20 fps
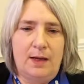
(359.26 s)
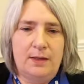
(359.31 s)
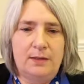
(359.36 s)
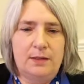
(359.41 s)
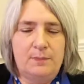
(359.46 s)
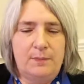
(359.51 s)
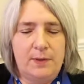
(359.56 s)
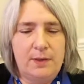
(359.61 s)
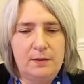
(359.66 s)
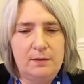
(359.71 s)
I
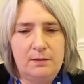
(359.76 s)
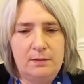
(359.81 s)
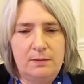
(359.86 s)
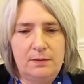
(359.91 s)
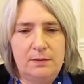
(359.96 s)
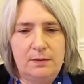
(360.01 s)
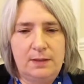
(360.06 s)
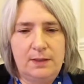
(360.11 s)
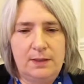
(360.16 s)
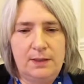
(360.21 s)

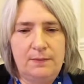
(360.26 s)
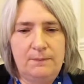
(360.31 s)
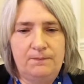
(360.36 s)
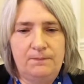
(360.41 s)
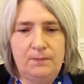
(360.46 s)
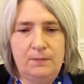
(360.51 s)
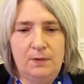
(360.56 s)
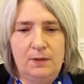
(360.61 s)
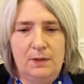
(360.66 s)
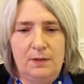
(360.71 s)
suppose
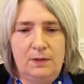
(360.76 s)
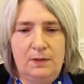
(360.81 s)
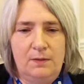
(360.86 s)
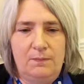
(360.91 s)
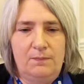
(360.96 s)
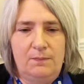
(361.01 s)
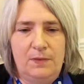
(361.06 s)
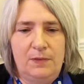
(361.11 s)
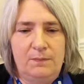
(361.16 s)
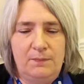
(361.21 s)

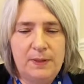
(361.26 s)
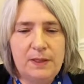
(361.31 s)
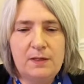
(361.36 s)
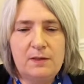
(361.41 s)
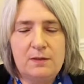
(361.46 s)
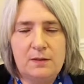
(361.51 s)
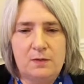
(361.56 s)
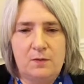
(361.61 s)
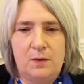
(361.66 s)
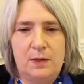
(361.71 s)
the
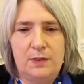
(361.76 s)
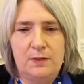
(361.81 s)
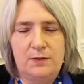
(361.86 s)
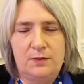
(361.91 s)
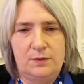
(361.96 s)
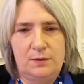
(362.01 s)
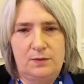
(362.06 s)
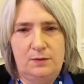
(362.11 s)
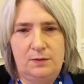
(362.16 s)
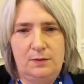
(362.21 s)
biggest
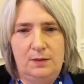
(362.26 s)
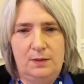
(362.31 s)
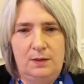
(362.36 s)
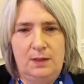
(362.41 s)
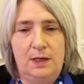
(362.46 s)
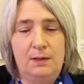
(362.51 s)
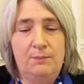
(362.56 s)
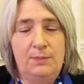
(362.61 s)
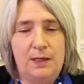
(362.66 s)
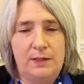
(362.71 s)
question,
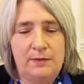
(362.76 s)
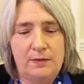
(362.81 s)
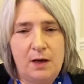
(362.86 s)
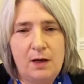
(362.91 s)
and perhaps the